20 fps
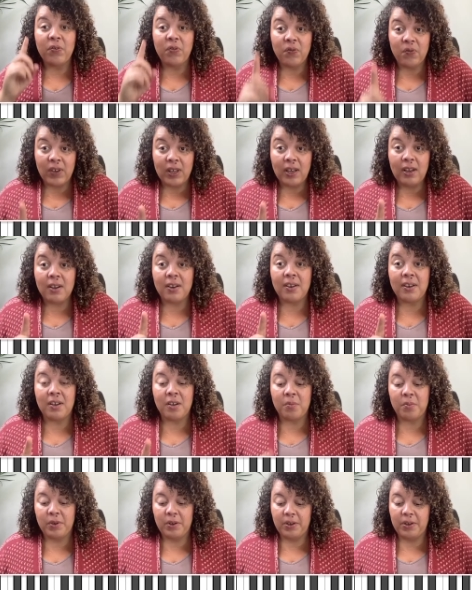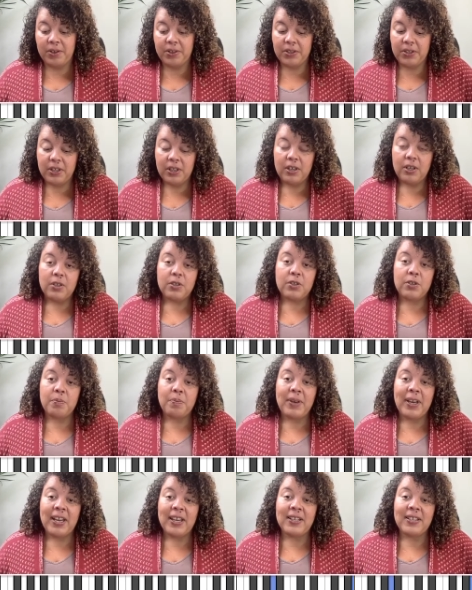finger numbers. So pay